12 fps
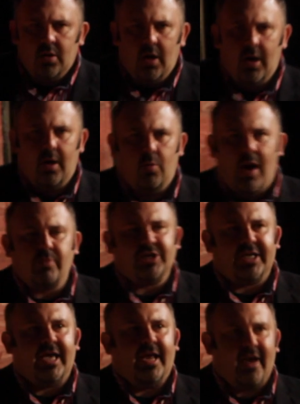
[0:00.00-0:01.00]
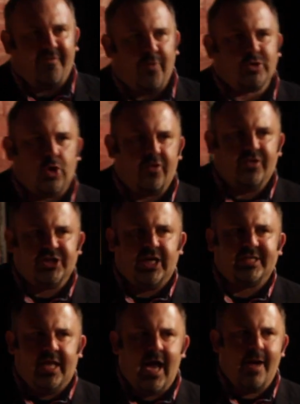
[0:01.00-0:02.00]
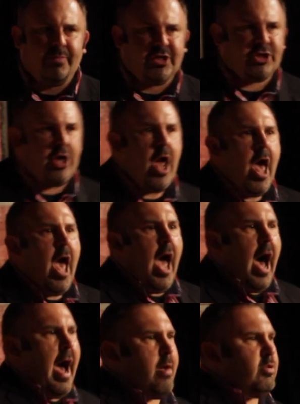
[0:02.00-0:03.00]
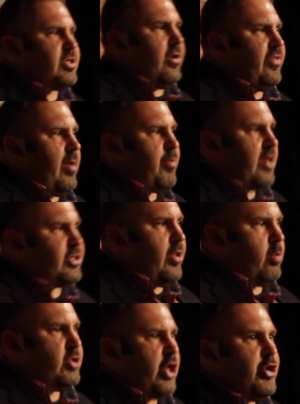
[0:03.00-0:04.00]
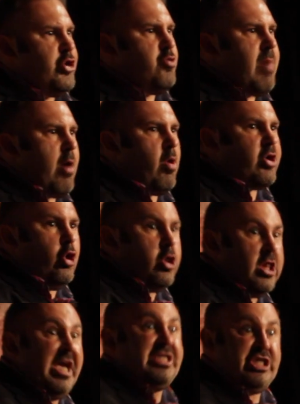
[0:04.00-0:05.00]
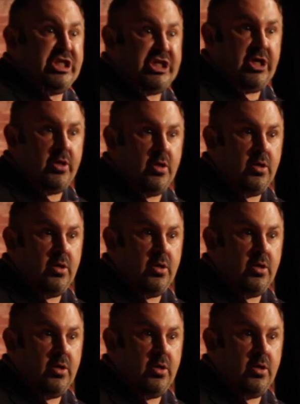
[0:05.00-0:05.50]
When I was a kid and I first heard of the 69 position, I was under the impression there was a numerical list.